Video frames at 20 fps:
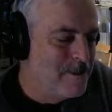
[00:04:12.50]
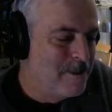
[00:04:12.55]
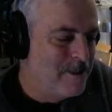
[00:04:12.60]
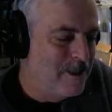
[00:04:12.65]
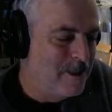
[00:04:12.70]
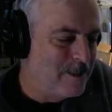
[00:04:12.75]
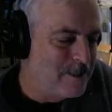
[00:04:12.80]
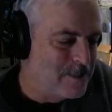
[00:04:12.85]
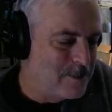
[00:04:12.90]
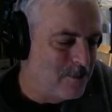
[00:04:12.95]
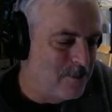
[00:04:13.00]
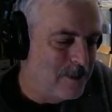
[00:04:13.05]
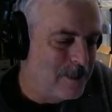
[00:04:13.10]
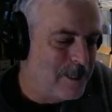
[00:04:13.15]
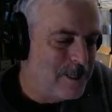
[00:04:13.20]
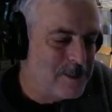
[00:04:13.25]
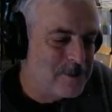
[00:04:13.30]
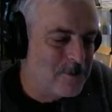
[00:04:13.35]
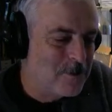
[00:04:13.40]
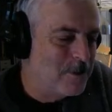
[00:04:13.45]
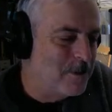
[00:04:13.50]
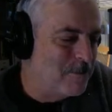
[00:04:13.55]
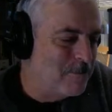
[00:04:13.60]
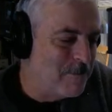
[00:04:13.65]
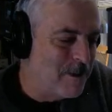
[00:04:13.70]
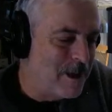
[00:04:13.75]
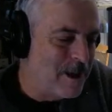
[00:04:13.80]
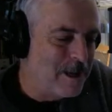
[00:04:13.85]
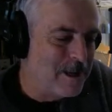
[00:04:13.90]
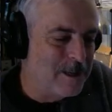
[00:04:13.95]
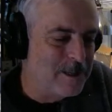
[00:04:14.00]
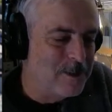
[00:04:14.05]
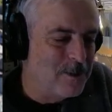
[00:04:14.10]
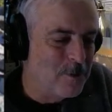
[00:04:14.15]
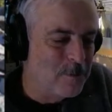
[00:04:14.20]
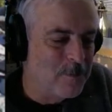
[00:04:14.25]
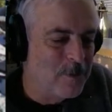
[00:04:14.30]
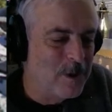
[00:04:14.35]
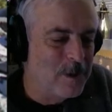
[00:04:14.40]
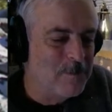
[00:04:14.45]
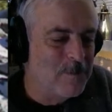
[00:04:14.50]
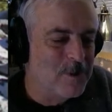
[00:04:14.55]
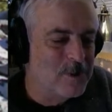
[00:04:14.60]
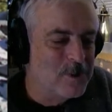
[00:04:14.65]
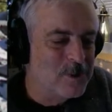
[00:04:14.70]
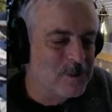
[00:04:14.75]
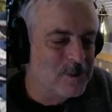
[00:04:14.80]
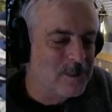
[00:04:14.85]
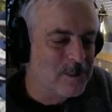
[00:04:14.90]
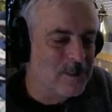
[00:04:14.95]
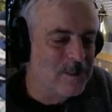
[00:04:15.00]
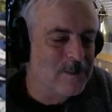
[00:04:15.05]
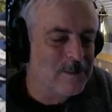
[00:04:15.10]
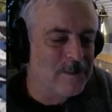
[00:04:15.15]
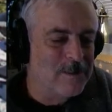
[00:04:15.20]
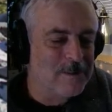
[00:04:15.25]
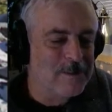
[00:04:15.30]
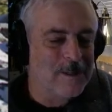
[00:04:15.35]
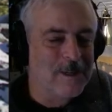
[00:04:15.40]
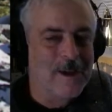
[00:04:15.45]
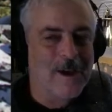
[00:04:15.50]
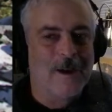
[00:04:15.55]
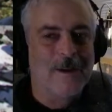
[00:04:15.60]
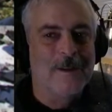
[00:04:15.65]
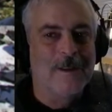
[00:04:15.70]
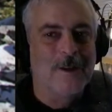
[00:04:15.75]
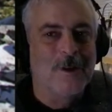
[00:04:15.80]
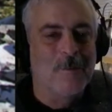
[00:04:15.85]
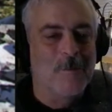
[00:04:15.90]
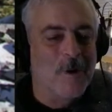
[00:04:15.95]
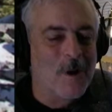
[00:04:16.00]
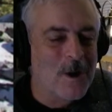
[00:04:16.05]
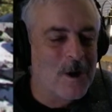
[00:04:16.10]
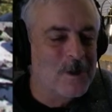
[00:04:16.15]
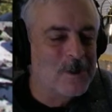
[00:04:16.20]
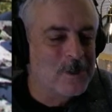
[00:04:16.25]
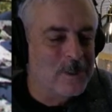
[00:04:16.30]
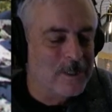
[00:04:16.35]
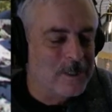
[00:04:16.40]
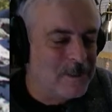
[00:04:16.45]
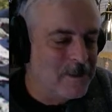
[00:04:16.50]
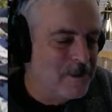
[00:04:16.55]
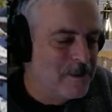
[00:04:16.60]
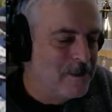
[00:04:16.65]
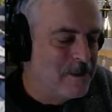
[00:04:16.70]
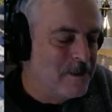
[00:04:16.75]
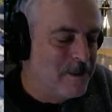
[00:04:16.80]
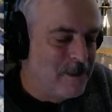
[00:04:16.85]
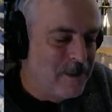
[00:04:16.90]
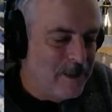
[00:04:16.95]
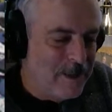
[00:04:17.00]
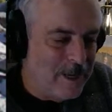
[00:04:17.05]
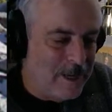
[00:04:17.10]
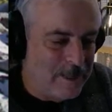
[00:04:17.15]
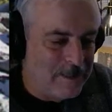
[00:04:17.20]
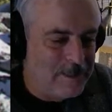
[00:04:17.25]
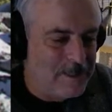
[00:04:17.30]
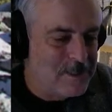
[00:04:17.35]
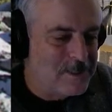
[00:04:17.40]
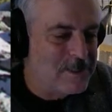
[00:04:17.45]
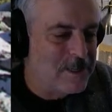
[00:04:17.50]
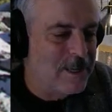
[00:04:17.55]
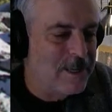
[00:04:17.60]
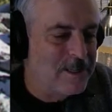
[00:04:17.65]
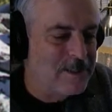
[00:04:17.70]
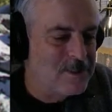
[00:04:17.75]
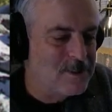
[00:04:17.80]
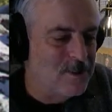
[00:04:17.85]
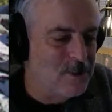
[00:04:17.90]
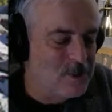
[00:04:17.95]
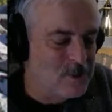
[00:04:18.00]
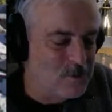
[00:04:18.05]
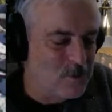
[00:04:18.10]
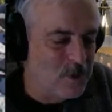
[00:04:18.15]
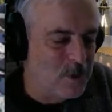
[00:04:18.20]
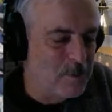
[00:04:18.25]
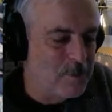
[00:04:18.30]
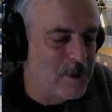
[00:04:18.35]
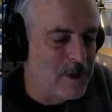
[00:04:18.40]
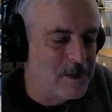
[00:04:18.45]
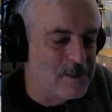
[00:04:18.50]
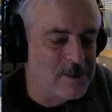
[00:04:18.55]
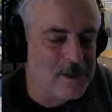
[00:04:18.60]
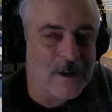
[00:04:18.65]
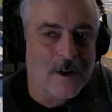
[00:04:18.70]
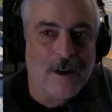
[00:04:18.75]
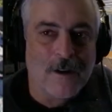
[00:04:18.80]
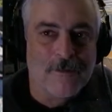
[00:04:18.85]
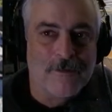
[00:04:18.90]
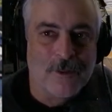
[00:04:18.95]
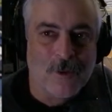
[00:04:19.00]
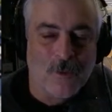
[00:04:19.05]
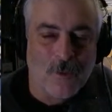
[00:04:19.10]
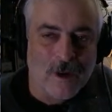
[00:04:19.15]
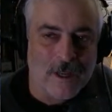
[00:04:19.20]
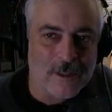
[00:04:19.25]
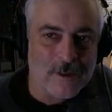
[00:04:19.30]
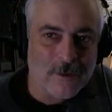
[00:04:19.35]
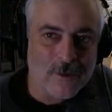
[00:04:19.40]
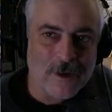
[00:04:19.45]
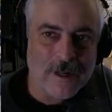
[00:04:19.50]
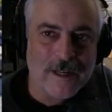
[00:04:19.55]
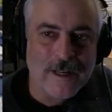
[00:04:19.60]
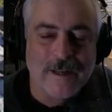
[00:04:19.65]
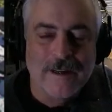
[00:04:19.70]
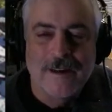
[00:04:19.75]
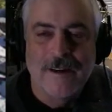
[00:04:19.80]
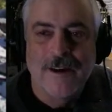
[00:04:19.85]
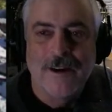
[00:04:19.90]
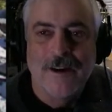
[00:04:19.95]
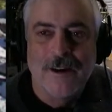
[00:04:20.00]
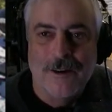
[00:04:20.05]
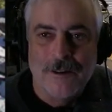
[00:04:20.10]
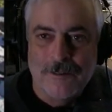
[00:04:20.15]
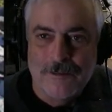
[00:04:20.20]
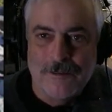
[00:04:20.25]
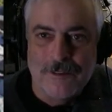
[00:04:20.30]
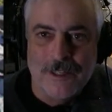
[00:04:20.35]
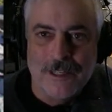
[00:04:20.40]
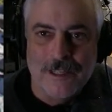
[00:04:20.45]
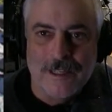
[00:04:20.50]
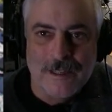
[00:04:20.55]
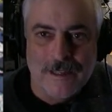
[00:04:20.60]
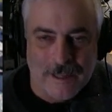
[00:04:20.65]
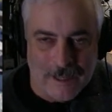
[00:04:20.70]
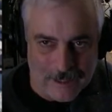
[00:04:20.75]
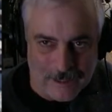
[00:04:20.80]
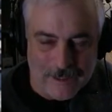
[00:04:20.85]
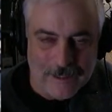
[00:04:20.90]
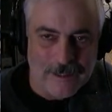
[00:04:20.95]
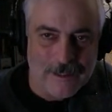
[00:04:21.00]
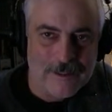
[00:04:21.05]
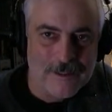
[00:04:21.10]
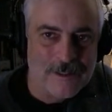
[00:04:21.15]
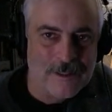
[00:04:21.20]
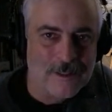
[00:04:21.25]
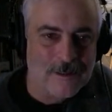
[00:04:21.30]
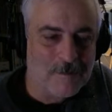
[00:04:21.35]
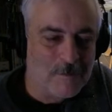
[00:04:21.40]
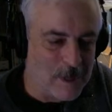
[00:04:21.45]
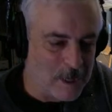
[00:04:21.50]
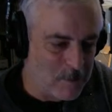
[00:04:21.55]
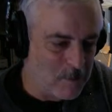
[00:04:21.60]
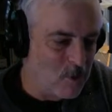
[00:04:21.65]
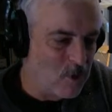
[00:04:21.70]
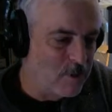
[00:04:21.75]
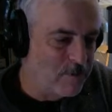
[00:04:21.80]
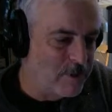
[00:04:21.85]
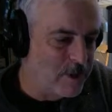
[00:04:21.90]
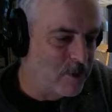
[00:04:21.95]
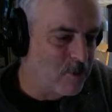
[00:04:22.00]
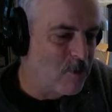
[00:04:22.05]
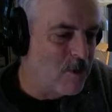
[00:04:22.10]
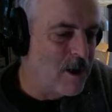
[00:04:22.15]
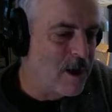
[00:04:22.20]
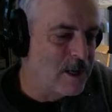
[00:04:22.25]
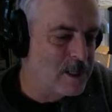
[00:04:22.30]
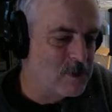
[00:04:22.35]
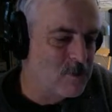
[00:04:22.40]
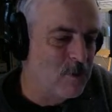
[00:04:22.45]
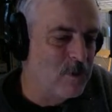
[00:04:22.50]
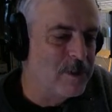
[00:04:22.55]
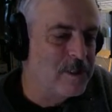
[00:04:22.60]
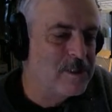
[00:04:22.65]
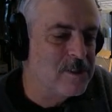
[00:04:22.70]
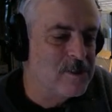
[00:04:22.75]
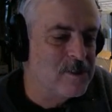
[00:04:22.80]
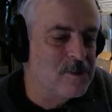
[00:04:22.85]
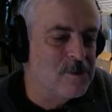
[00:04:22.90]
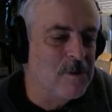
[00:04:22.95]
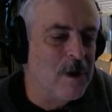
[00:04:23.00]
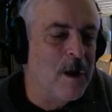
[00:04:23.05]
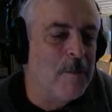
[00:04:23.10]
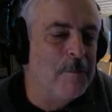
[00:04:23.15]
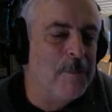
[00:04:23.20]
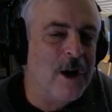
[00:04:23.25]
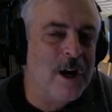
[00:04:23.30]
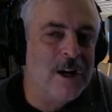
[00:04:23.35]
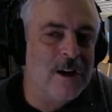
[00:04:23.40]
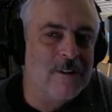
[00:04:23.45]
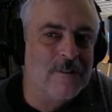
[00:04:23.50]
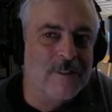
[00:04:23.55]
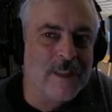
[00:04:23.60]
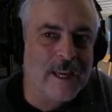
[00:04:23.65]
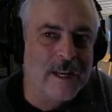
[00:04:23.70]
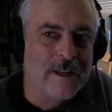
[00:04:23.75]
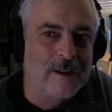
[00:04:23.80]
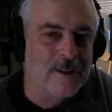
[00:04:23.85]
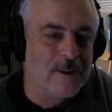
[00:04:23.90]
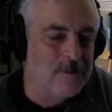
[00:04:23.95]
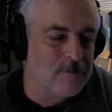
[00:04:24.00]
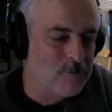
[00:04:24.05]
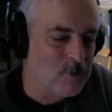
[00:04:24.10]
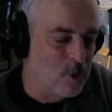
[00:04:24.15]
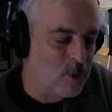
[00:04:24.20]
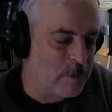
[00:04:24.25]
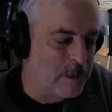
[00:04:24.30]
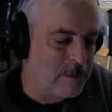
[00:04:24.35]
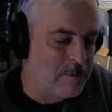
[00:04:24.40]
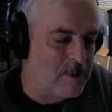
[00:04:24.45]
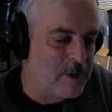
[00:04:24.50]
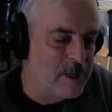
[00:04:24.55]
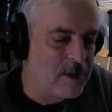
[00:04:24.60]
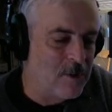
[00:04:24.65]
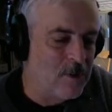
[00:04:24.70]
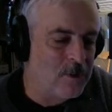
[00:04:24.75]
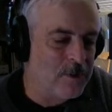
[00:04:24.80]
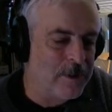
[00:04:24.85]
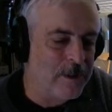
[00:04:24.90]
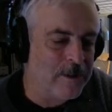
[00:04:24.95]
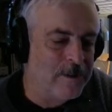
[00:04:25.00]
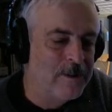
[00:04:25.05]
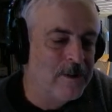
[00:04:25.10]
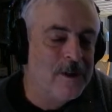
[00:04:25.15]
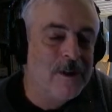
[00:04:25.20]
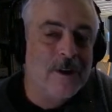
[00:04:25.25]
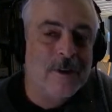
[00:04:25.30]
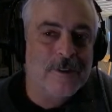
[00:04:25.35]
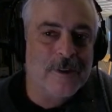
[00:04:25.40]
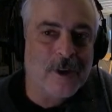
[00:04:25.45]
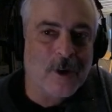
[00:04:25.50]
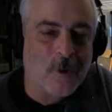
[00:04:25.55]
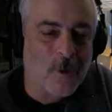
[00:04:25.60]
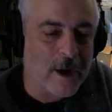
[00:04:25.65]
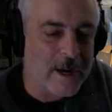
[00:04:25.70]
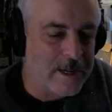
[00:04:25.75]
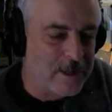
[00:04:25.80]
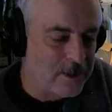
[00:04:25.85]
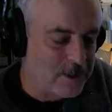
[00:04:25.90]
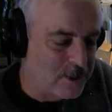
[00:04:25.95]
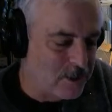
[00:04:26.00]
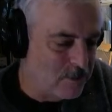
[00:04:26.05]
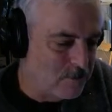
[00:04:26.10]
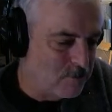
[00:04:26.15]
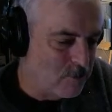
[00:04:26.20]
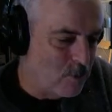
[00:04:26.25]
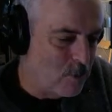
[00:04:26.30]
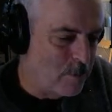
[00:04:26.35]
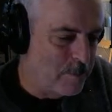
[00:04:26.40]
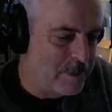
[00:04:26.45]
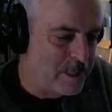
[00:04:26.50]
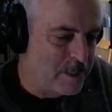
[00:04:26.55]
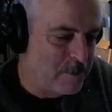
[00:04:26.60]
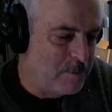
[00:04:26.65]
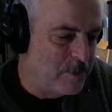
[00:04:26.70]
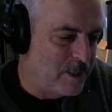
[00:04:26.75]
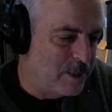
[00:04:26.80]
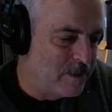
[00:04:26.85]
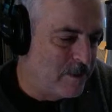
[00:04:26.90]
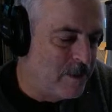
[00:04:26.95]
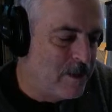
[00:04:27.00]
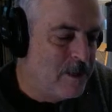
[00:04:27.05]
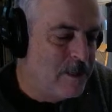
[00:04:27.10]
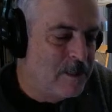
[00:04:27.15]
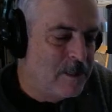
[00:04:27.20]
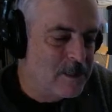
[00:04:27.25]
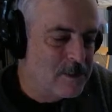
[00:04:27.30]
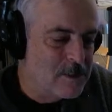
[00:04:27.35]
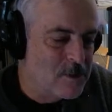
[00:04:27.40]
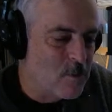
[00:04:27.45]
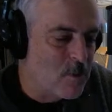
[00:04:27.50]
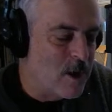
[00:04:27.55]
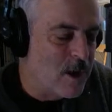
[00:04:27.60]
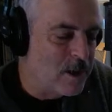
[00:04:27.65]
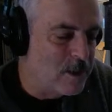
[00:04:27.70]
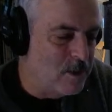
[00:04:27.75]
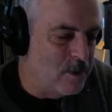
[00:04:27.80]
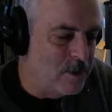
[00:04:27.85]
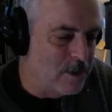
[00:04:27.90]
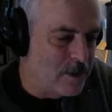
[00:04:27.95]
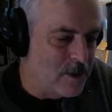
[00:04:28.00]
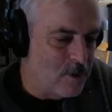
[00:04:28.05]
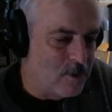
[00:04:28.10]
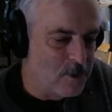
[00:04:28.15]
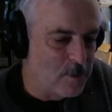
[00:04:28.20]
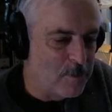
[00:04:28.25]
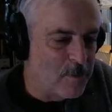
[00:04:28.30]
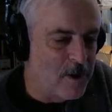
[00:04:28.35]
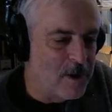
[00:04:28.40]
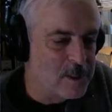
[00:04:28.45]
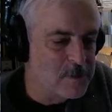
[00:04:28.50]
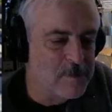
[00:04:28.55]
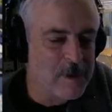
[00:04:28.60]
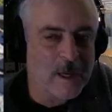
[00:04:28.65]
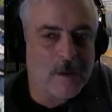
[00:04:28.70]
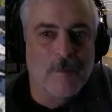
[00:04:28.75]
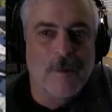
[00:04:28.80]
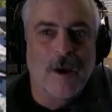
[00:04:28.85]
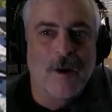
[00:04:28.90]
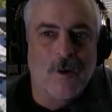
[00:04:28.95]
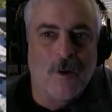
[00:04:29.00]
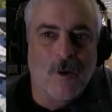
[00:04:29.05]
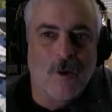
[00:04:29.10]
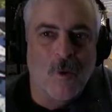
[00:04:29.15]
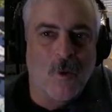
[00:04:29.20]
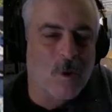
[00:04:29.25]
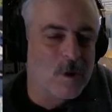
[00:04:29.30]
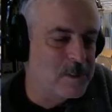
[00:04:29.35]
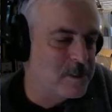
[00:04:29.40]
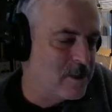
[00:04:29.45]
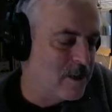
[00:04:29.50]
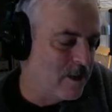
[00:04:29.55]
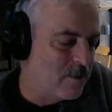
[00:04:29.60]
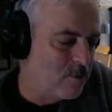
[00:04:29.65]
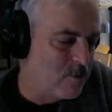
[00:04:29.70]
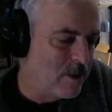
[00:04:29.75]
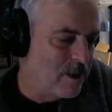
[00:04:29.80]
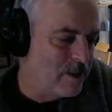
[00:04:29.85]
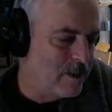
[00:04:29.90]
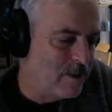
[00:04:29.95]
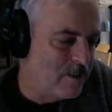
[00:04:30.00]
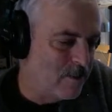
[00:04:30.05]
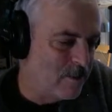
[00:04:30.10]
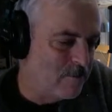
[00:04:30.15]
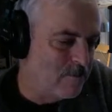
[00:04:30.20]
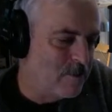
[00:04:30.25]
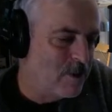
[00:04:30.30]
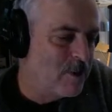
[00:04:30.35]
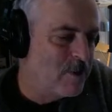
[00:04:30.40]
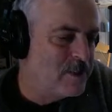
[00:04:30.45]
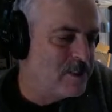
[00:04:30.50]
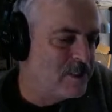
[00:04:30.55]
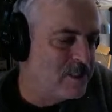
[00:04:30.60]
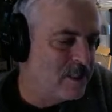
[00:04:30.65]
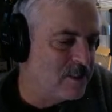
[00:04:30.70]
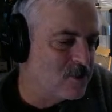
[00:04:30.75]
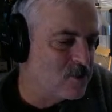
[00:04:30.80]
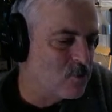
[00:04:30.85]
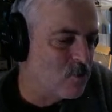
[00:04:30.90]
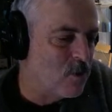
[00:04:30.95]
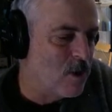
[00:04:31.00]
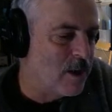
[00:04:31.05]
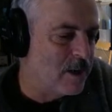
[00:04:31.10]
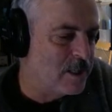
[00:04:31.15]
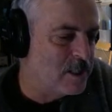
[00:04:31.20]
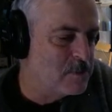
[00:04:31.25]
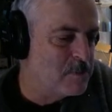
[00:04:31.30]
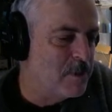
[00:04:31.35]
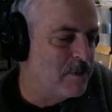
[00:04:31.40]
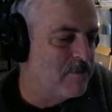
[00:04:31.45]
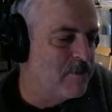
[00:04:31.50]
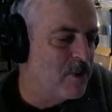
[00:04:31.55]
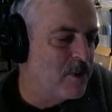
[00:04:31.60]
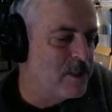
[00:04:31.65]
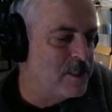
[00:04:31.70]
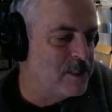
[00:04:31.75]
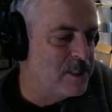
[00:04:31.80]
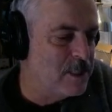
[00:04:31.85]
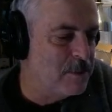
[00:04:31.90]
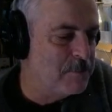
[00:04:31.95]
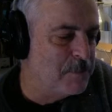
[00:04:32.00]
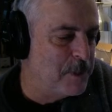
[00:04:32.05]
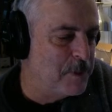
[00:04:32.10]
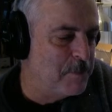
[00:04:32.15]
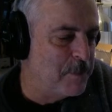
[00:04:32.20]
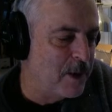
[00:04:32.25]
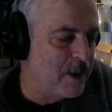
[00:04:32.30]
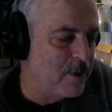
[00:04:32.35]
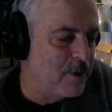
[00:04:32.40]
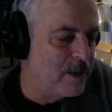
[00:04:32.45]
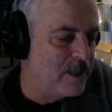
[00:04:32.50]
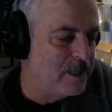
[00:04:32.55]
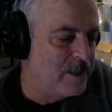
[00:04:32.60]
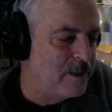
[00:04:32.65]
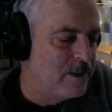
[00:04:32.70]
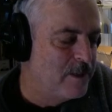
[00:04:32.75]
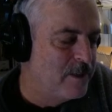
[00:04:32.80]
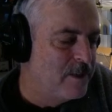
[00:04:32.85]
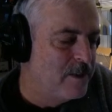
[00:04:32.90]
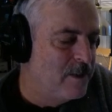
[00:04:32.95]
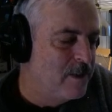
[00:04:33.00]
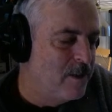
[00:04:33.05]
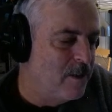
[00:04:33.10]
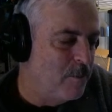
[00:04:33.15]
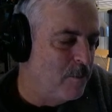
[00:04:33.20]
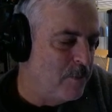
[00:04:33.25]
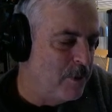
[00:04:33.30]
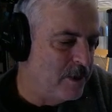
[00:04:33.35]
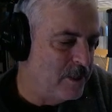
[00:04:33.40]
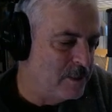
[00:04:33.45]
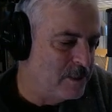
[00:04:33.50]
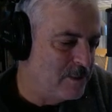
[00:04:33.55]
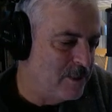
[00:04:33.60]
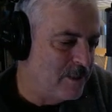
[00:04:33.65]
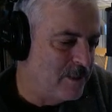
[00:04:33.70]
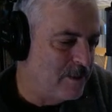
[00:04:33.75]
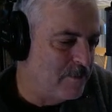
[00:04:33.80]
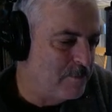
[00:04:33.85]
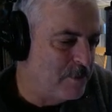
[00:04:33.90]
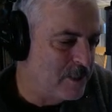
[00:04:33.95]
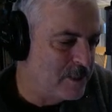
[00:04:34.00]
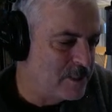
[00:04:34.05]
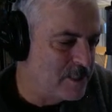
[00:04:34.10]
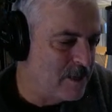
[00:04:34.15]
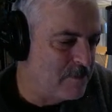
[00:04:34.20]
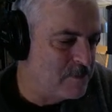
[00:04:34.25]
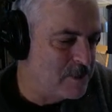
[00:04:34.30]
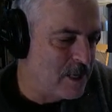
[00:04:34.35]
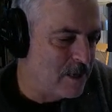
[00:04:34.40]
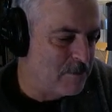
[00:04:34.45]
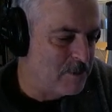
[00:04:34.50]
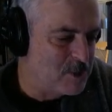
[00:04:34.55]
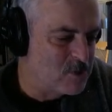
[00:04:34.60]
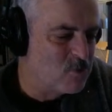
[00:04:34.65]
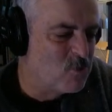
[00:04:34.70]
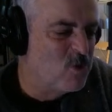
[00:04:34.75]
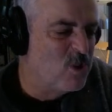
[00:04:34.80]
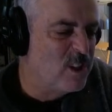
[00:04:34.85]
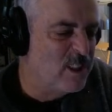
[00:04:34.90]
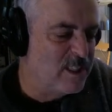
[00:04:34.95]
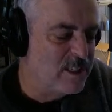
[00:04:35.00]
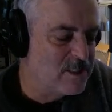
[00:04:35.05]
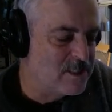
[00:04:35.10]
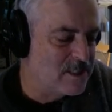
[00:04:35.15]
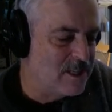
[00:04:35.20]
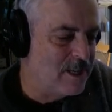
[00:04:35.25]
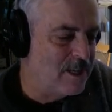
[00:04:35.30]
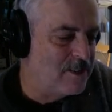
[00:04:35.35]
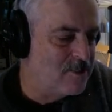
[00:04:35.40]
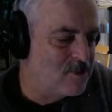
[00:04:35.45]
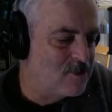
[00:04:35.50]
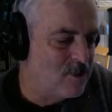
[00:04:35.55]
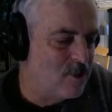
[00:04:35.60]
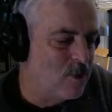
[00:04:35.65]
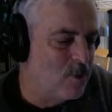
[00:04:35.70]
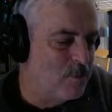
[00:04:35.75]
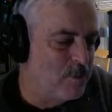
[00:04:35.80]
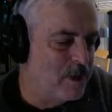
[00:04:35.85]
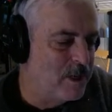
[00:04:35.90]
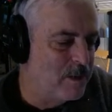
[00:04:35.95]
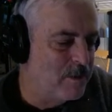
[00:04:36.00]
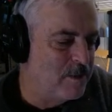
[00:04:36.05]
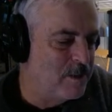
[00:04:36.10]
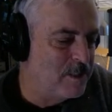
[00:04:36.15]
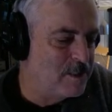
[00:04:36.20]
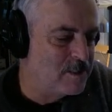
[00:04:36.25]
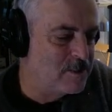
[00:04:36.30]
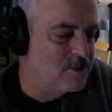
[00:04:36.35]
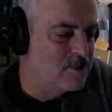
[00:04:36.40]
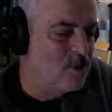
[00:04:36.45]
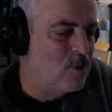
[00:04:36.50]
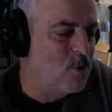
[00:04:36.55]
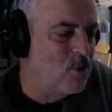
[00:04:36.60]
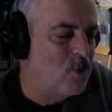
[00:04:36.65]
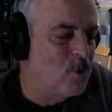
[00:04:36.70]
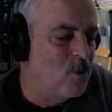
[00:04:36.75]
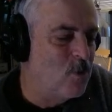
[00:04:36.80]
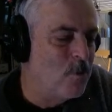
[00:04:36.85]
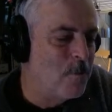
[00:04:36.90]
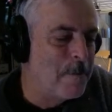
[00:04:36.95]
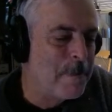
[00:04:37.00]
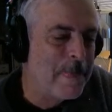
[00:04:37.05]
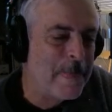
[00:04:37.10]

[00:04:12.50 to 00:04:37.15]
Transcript: And so in eastern Nevada, you're pretty much at the continental margin, and these sandstones were deposited off the weathering of the igneous and metamorphic rocks. Well, this is above that unconformity we call the Great Unconformity, but this is a rock unit called the Prospect Mountain Quartzite right here. Very dense rock. It's been very deeply buried, but at the same time, it's really a sandstone, but it's so